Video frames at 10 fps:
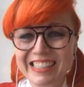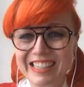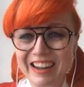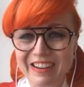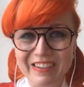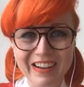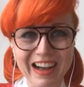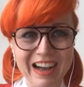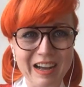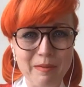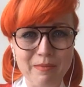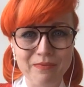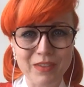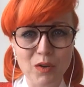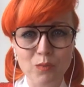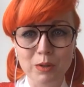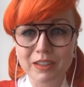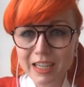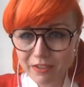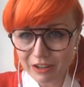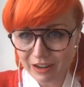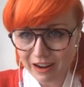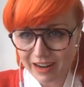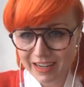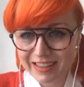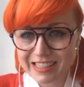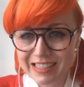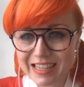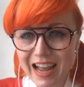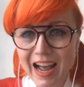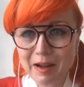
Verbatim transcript: So, um, believe it or not, this is